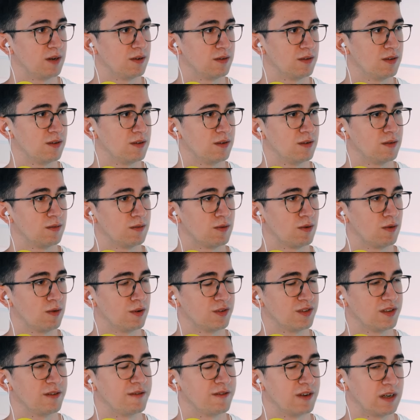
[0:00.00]
about, you know,
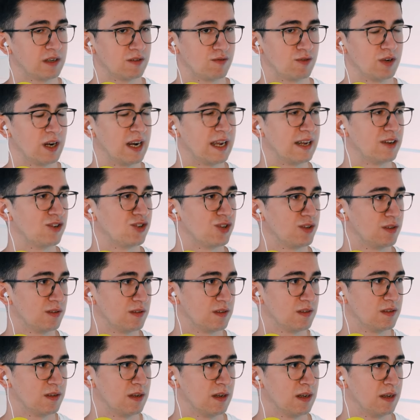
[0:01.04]
causal effect
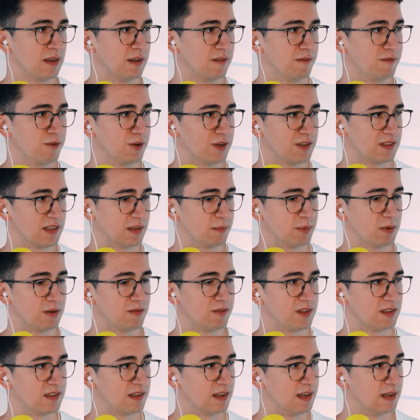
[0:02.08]
relations. For
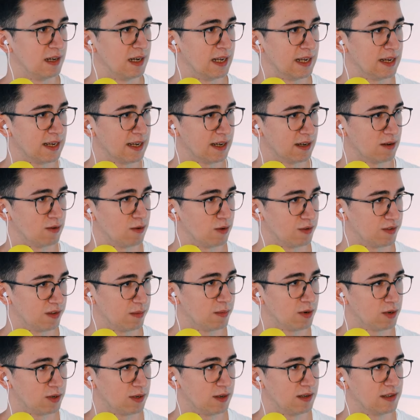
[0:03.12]
example, if it's linear
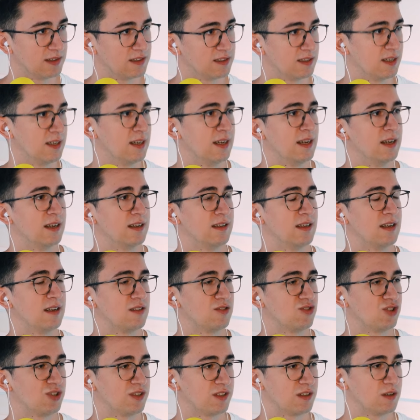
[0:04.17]
causal models,
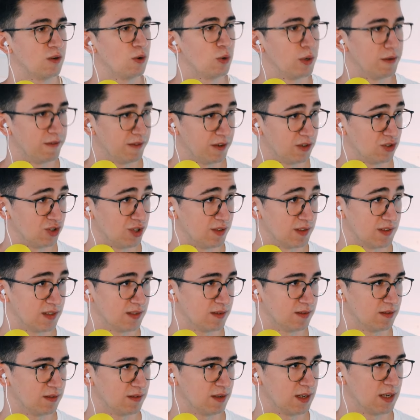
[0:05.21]
then it's just the
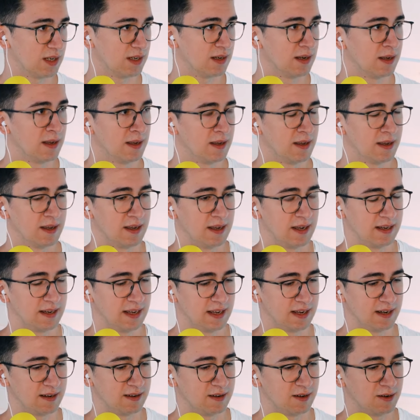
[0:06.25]
coefficients, right? Mm-hmm.
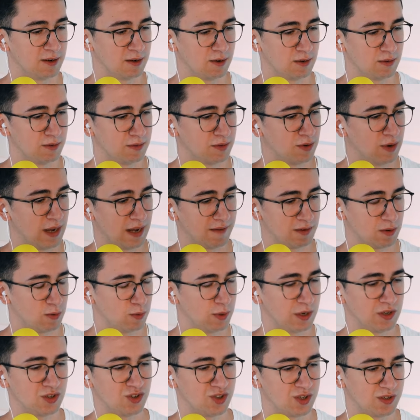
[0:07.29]
And then, you know, you have
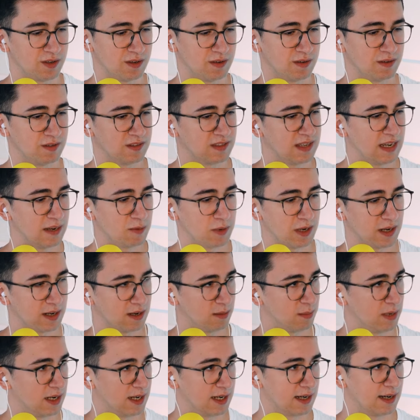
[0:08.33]
a question, say
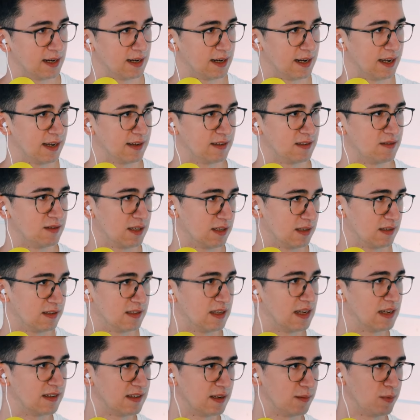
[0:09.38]
we are in a medical case, right?
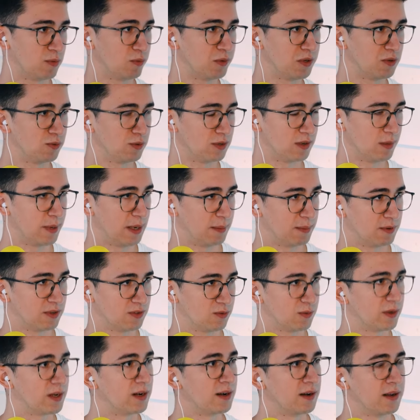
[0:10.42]
This is the example we do in the
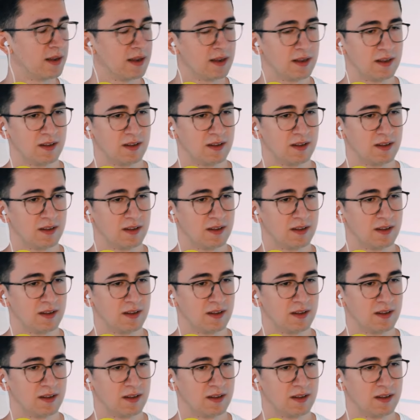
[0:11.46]
paper as well.